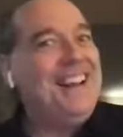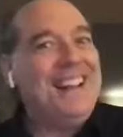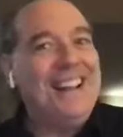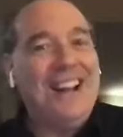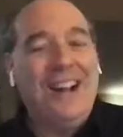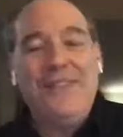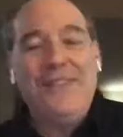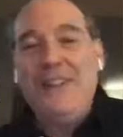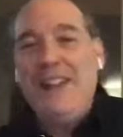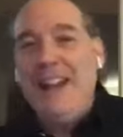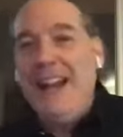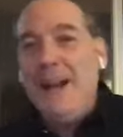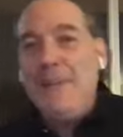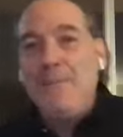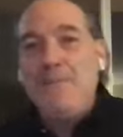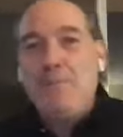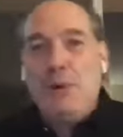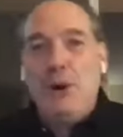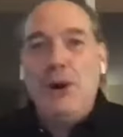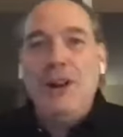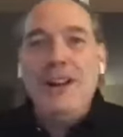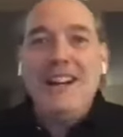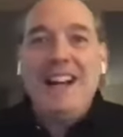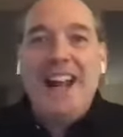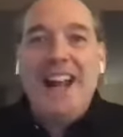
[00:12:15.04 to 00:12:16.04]
if you got to
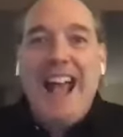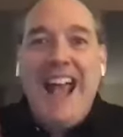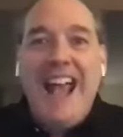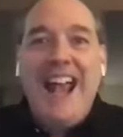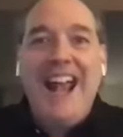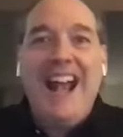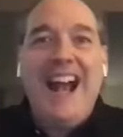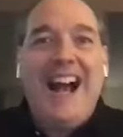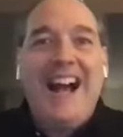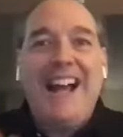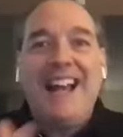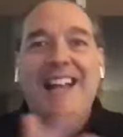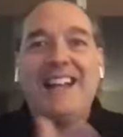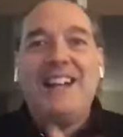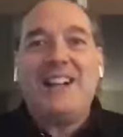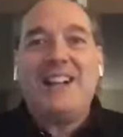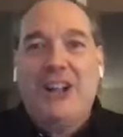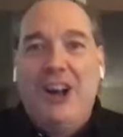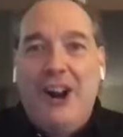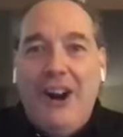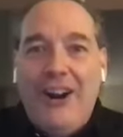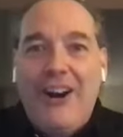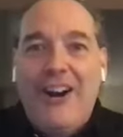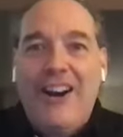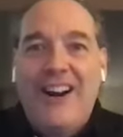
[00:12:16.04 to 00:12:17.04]
put an AI in a
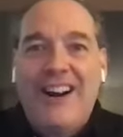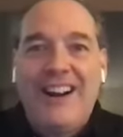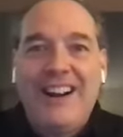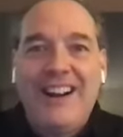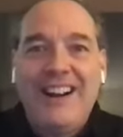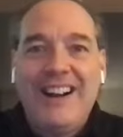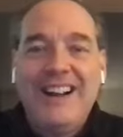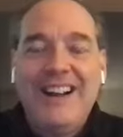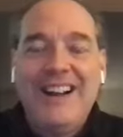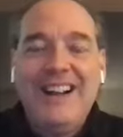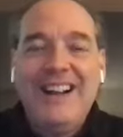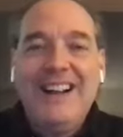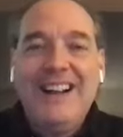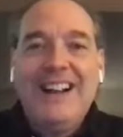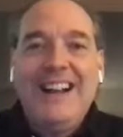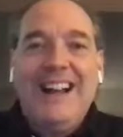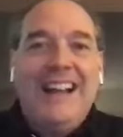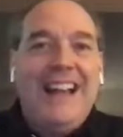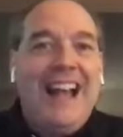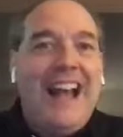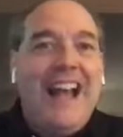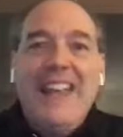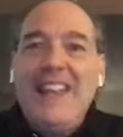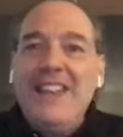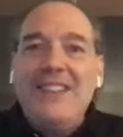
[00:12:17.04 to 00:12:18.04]
car,
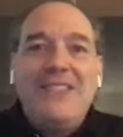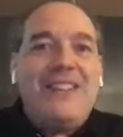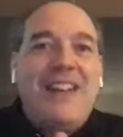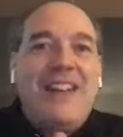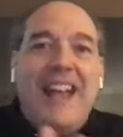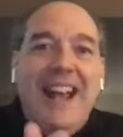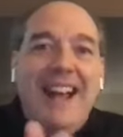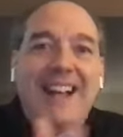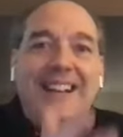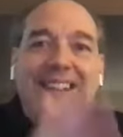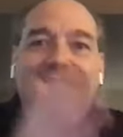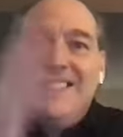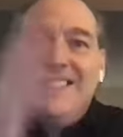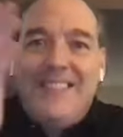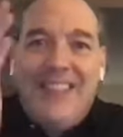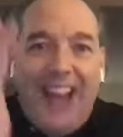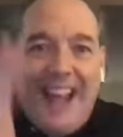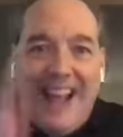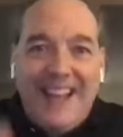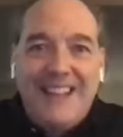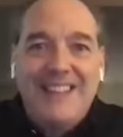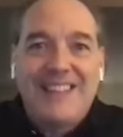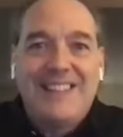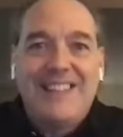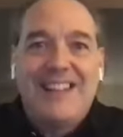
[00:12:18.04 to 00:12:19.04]
you can't
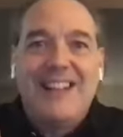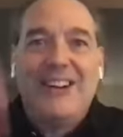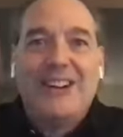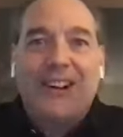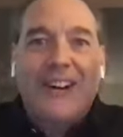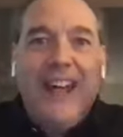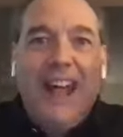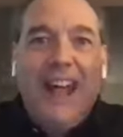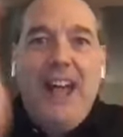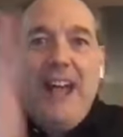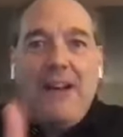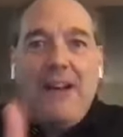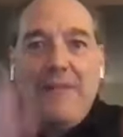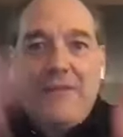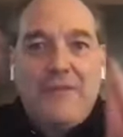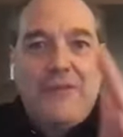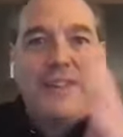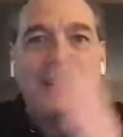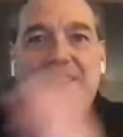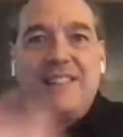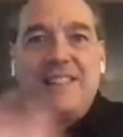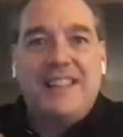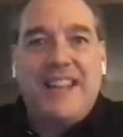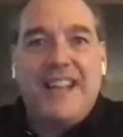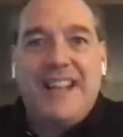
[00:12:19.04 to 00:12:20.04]
test it on
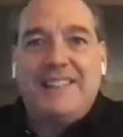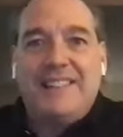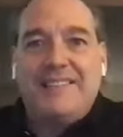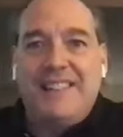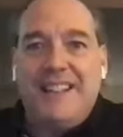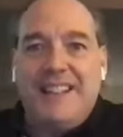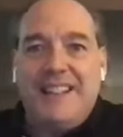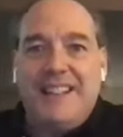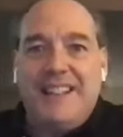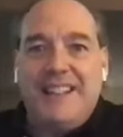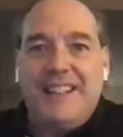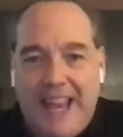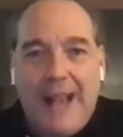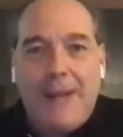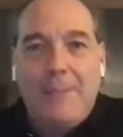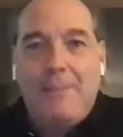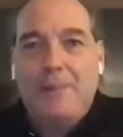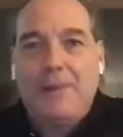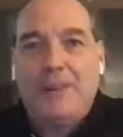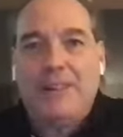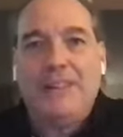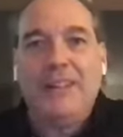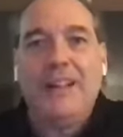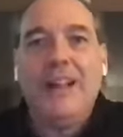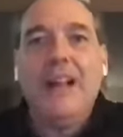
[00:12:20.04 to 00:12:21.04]
every single
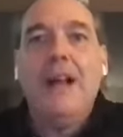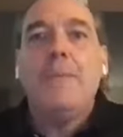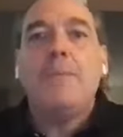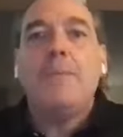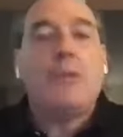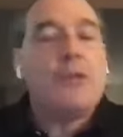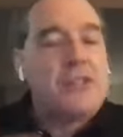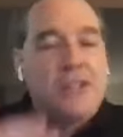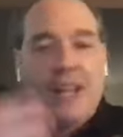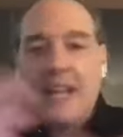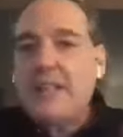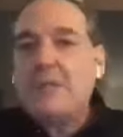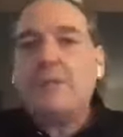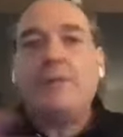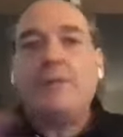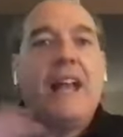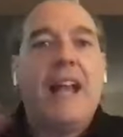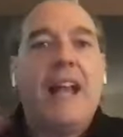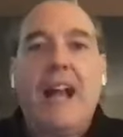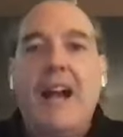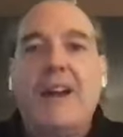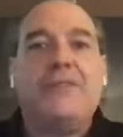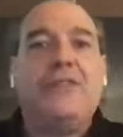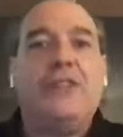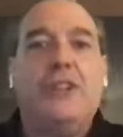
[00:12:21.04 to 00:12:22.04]
example. Of course, that's what
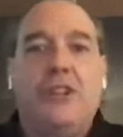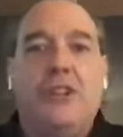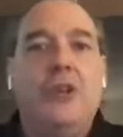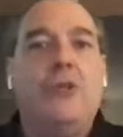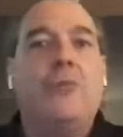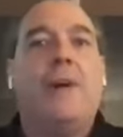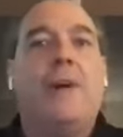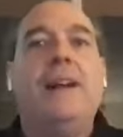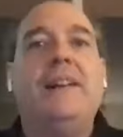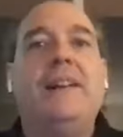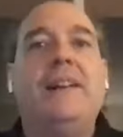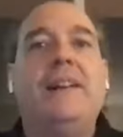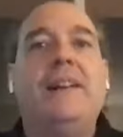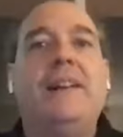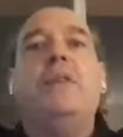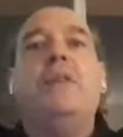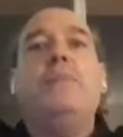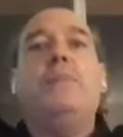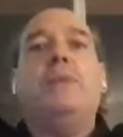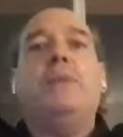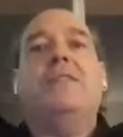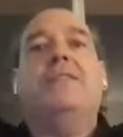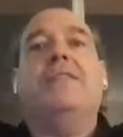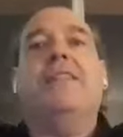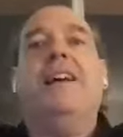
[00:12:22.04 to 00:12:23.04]
they have to do, right? They have to
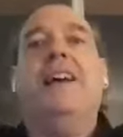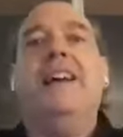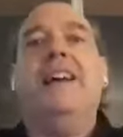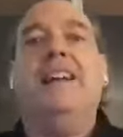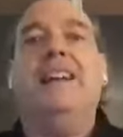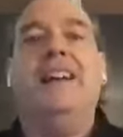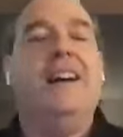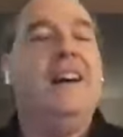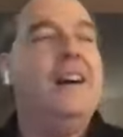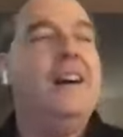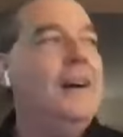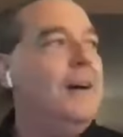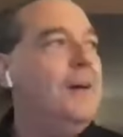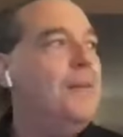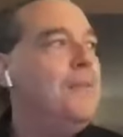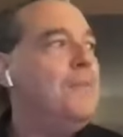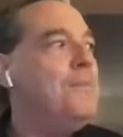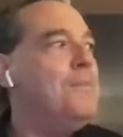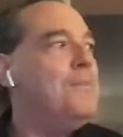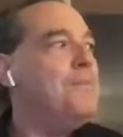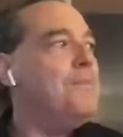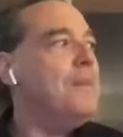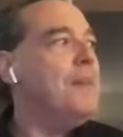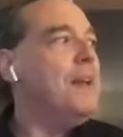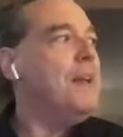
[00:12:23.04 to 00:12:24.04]
build like
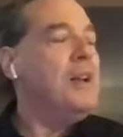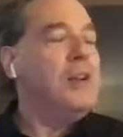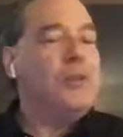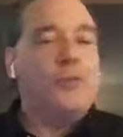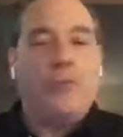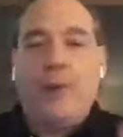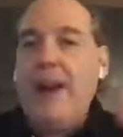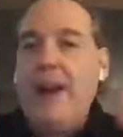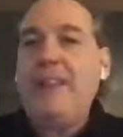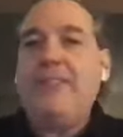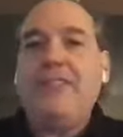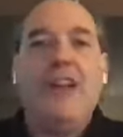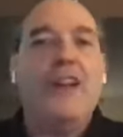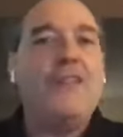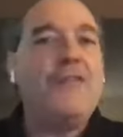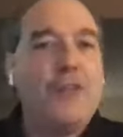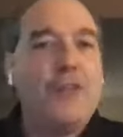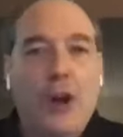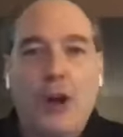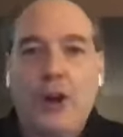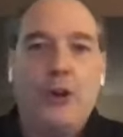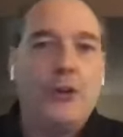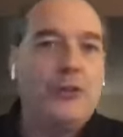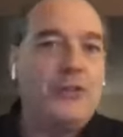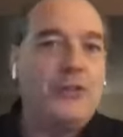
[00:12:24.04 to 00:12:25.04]
Grand Theft
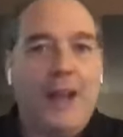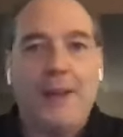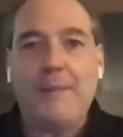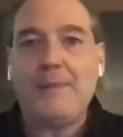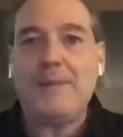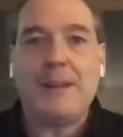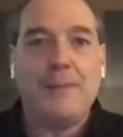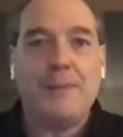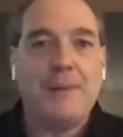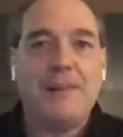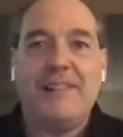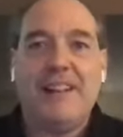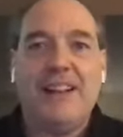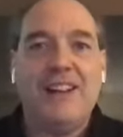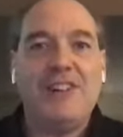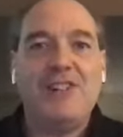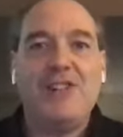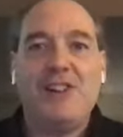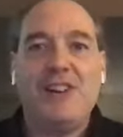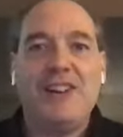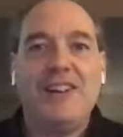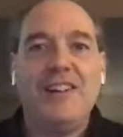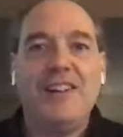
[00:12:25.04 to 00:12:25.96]
Auto type simulation.